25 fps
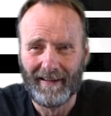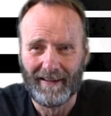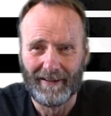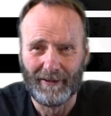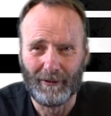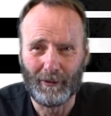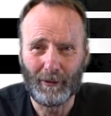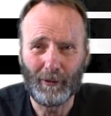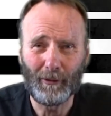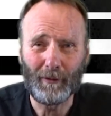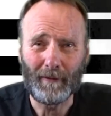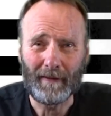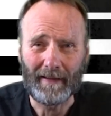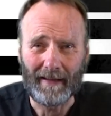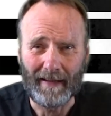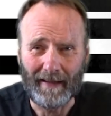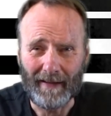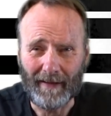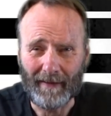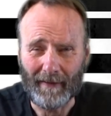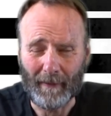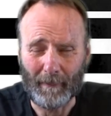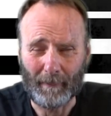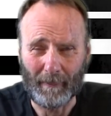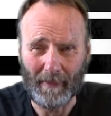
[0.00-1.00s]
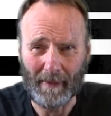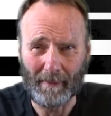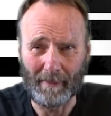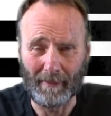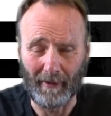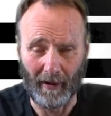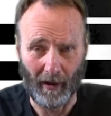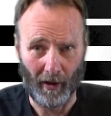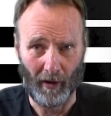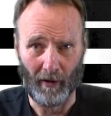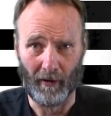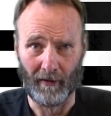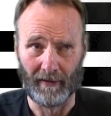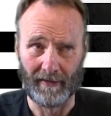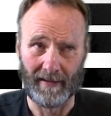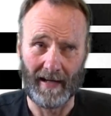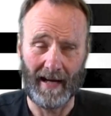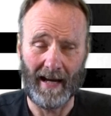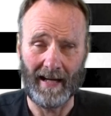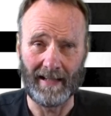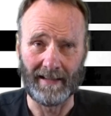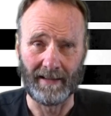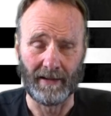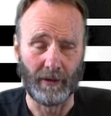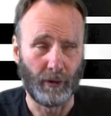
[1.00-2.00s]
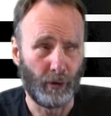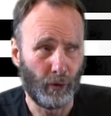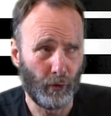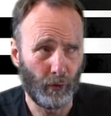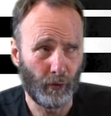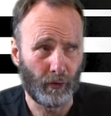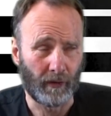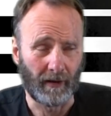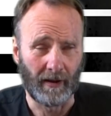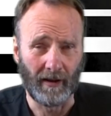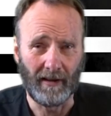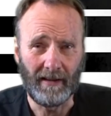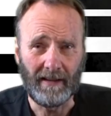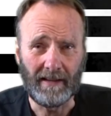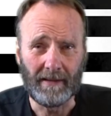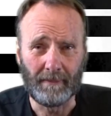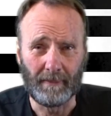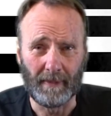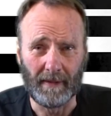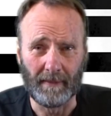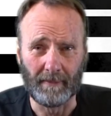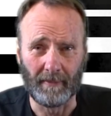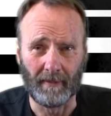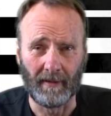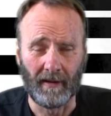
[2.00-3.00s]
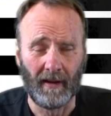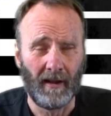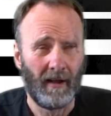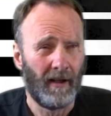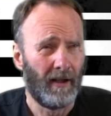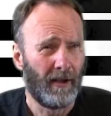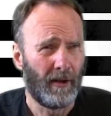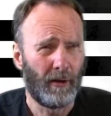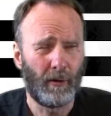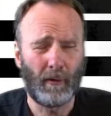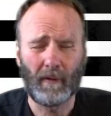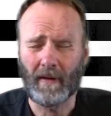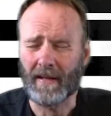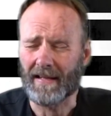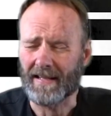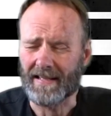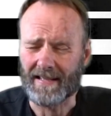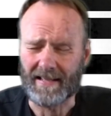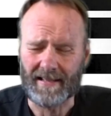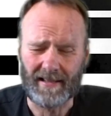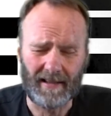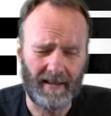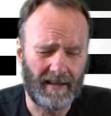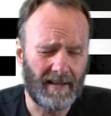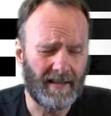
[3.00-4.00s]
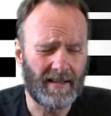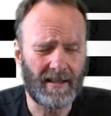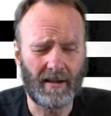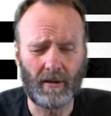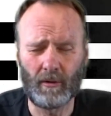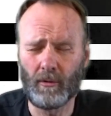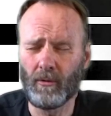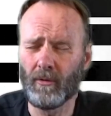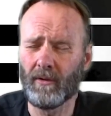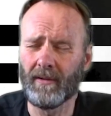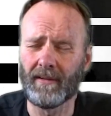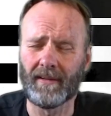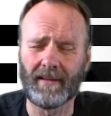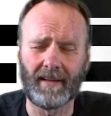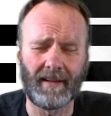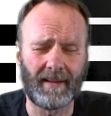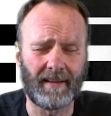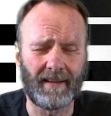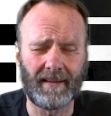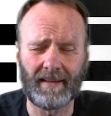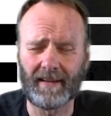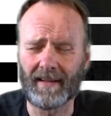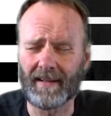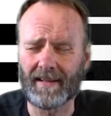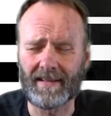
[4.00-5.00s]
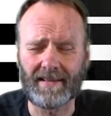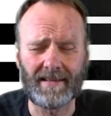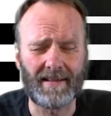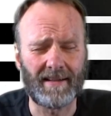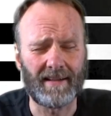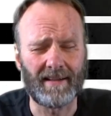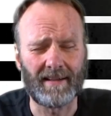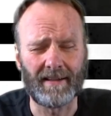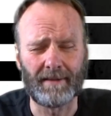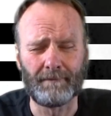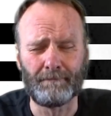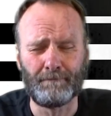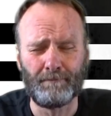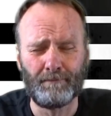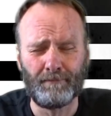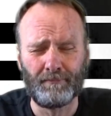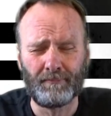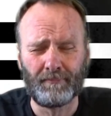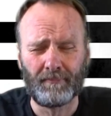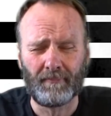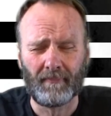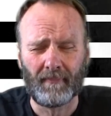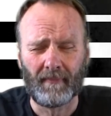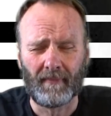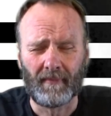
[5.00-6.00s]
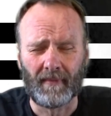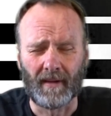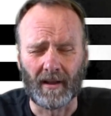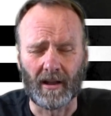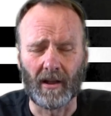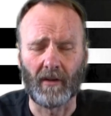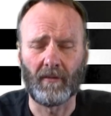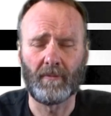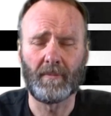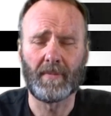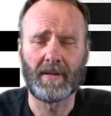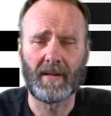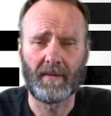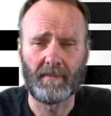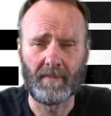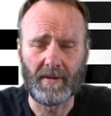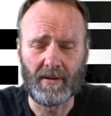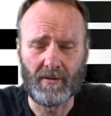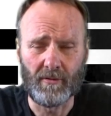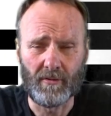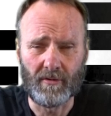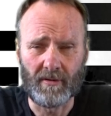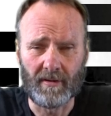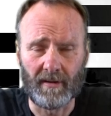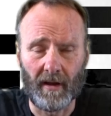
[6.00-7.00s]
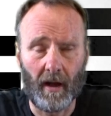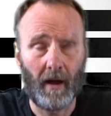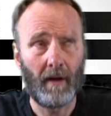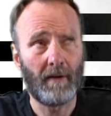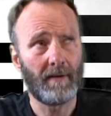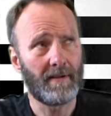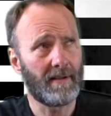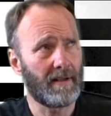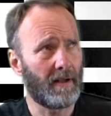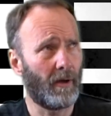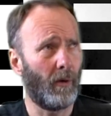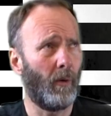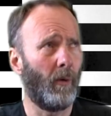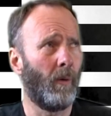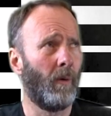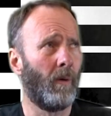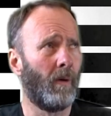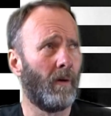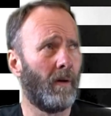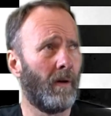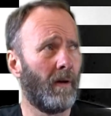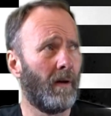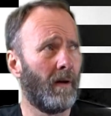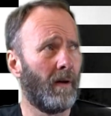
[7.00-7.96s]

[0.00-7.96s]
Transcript: You don't care that people are dying. You're killing people. You know that silly slogan that the government have been using. How does it go?